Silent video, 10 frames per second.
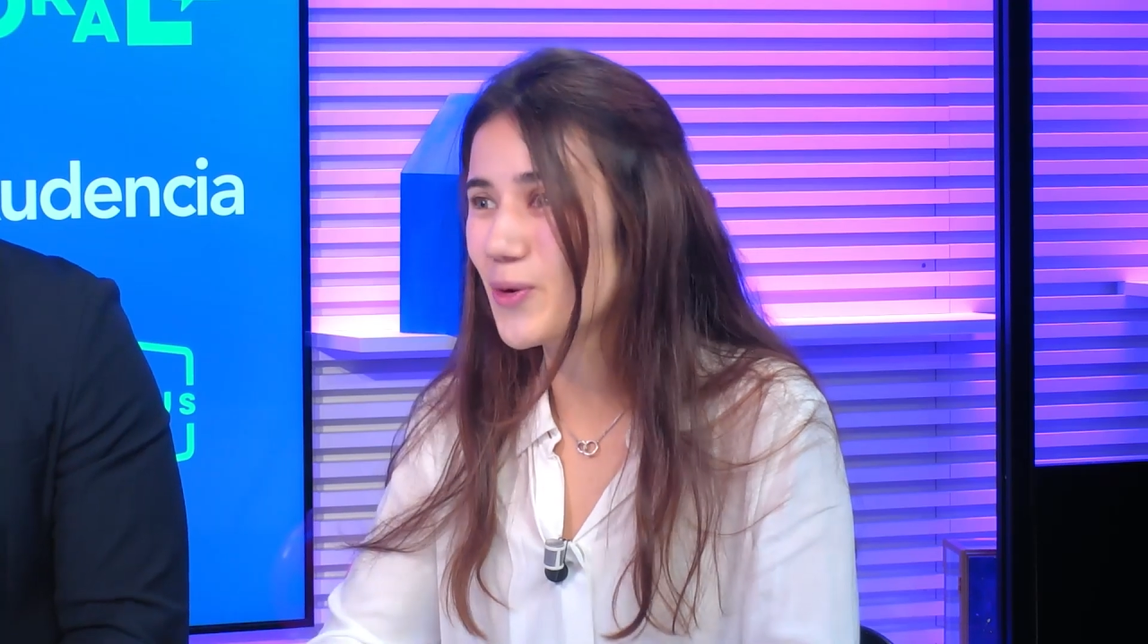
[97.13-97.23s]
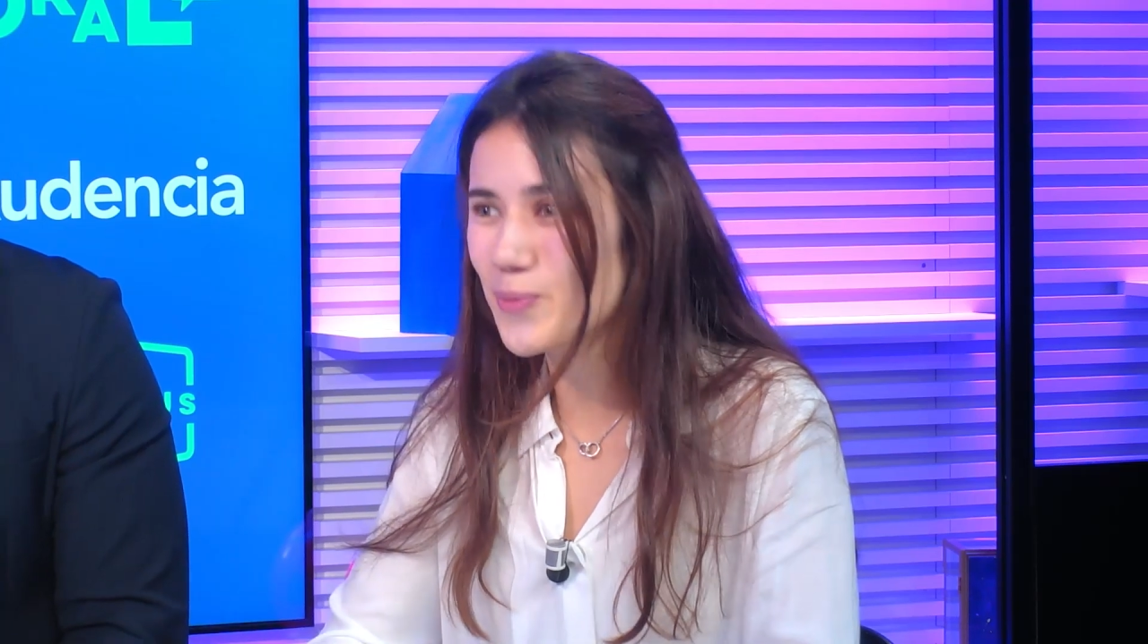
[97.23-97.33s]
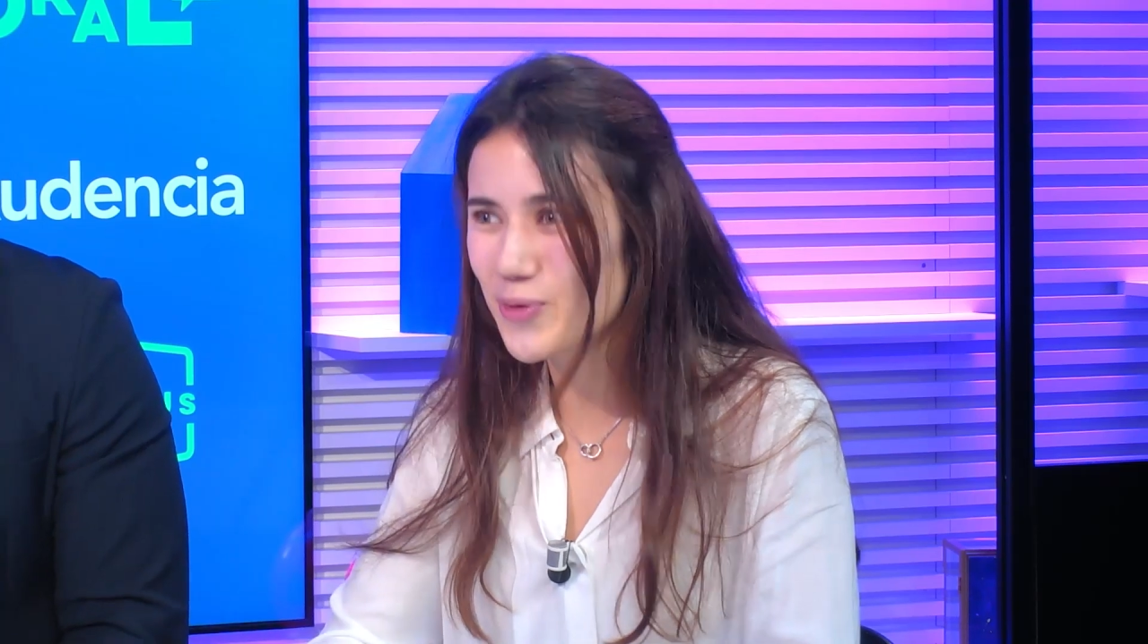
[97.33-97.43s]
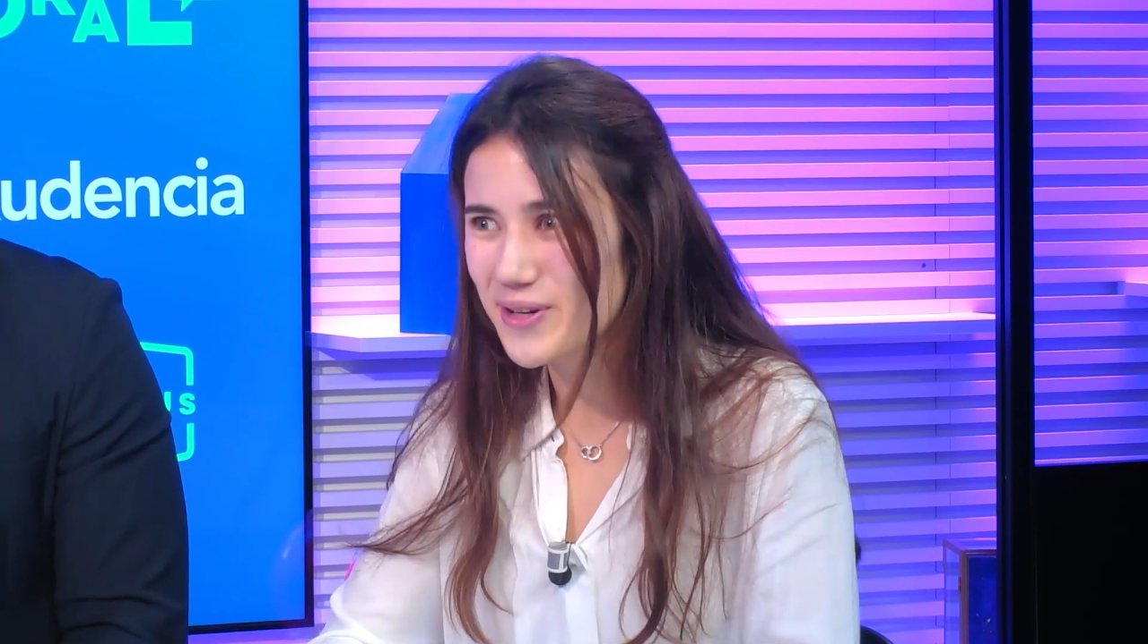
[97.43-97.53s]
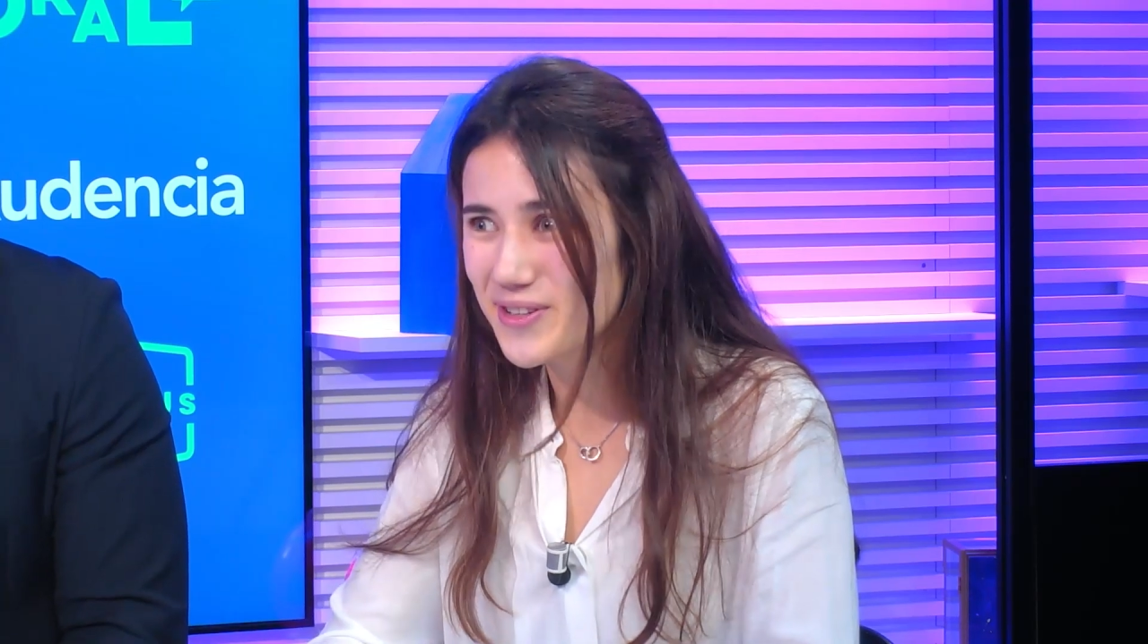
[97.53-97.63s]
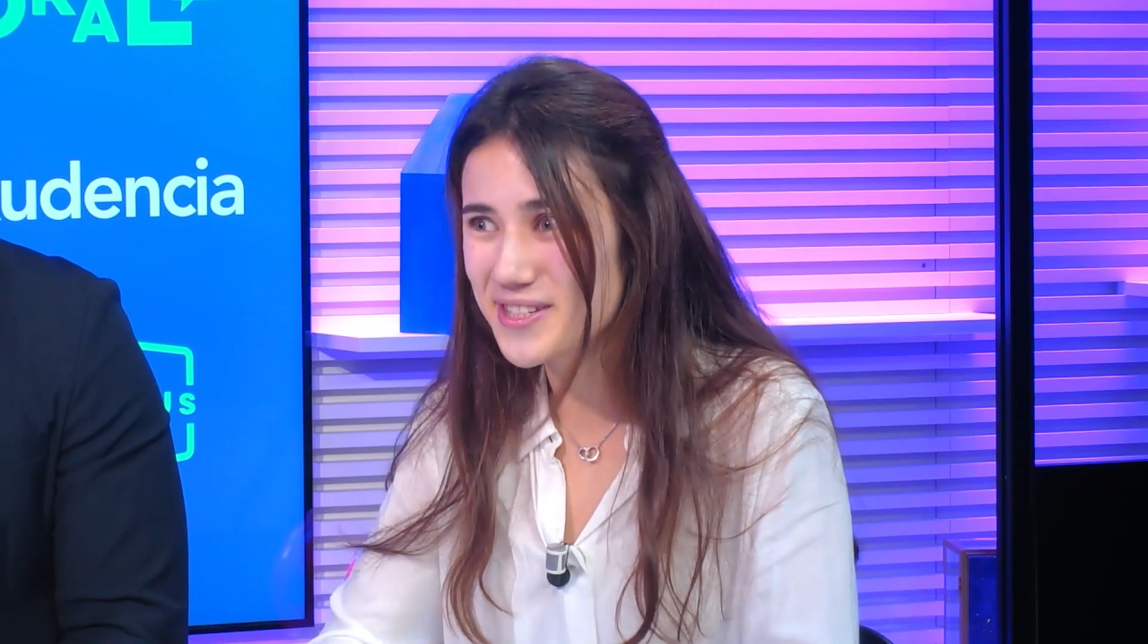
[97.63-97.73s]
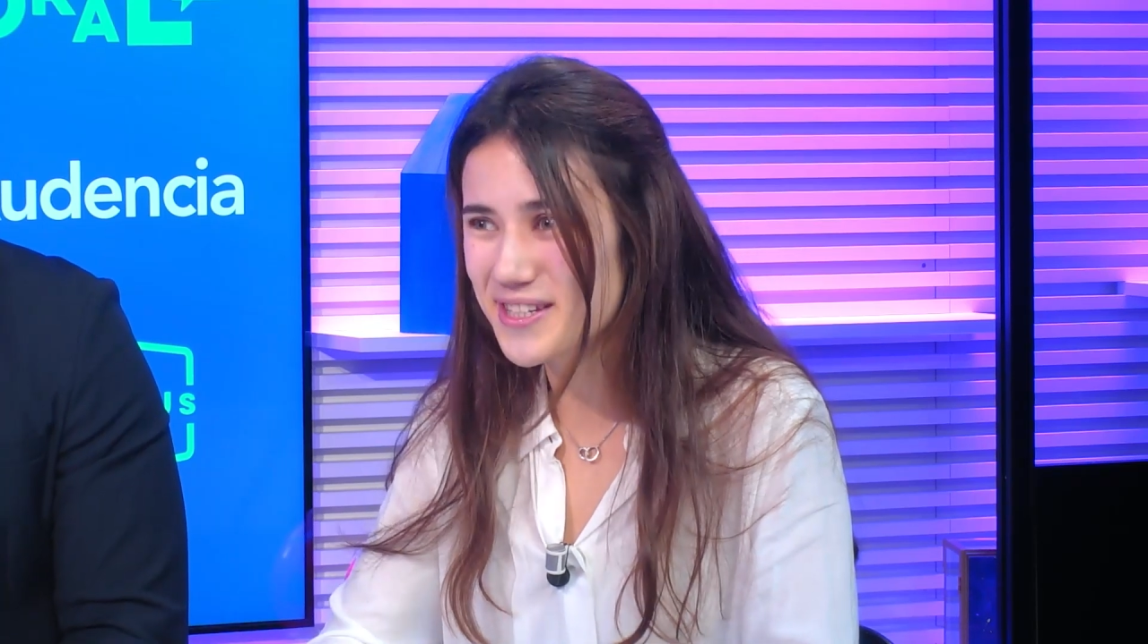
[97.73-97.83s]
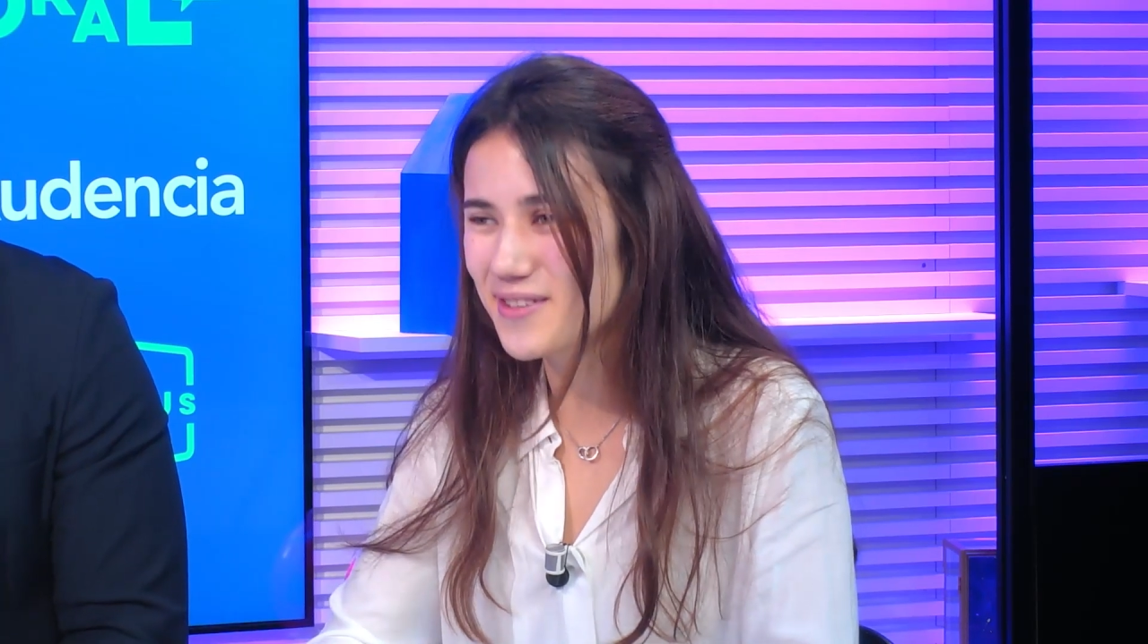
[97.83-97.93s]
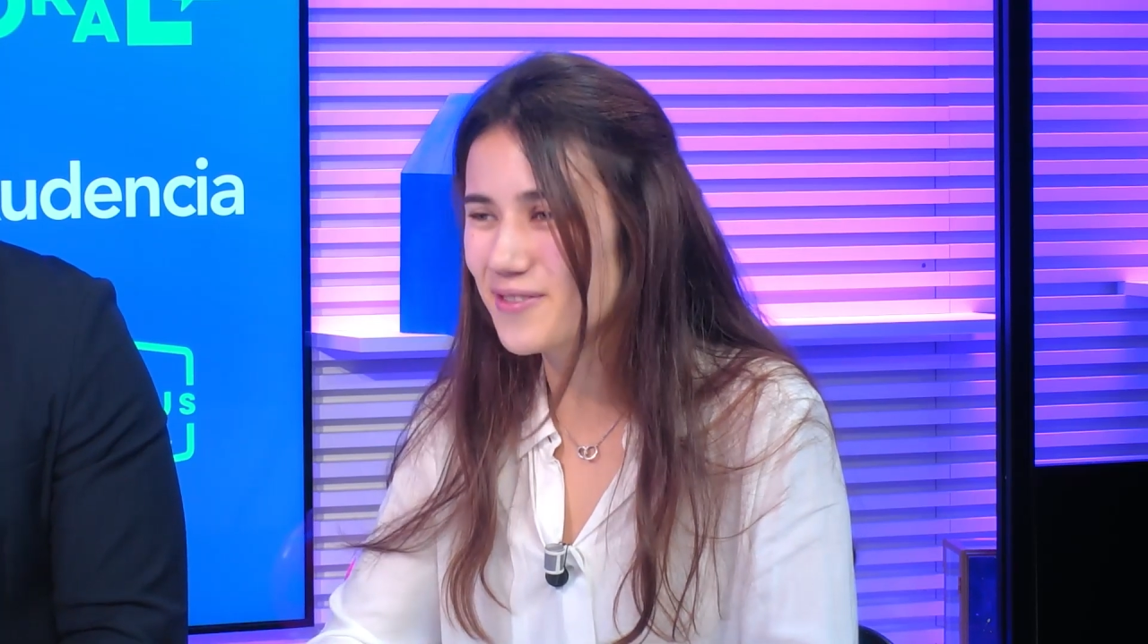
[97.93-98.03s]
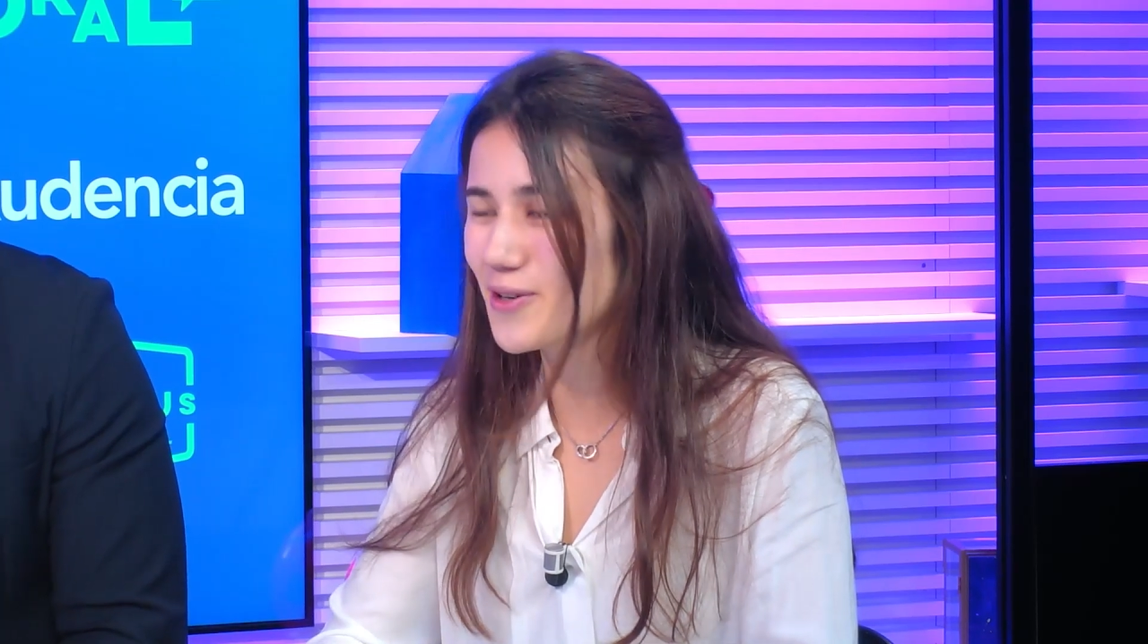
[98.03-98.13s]

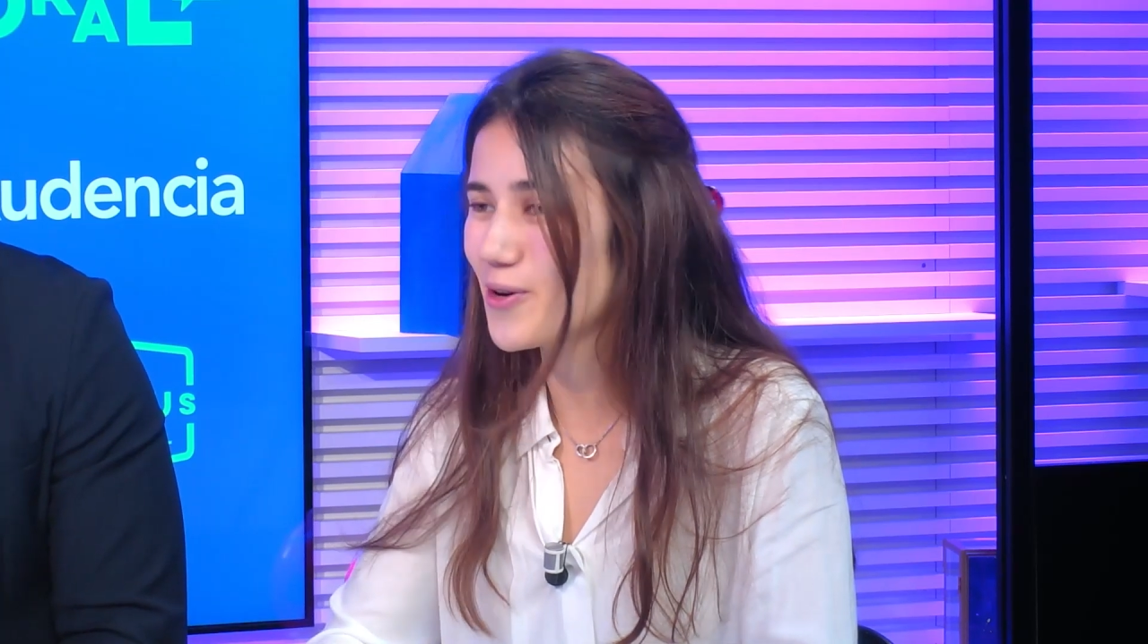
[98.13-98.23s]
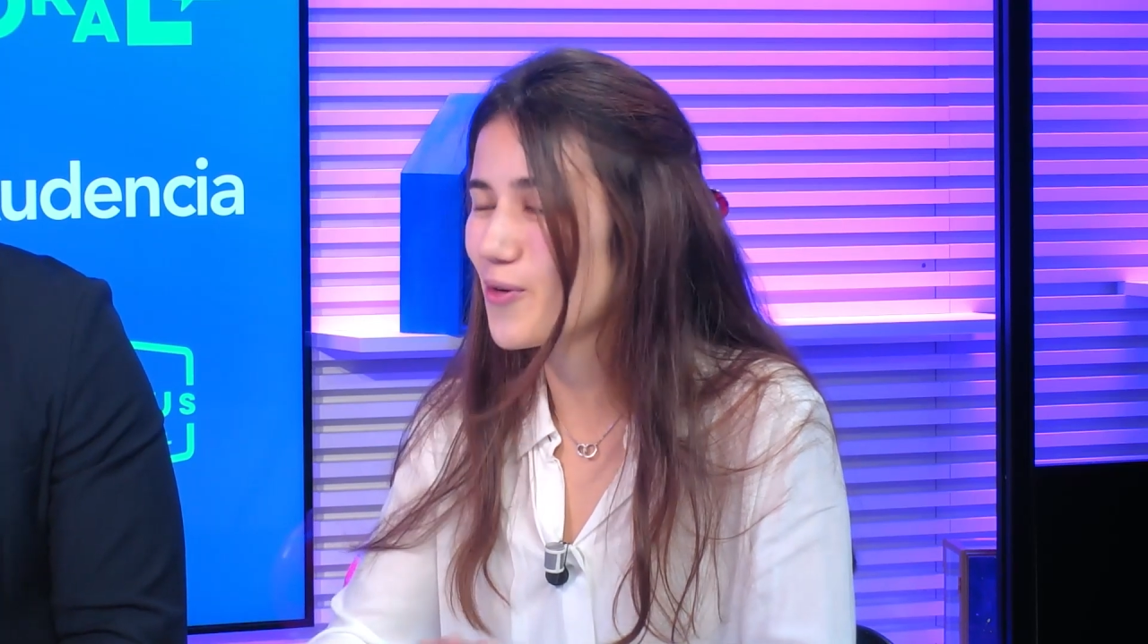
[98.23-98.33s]
comprehensive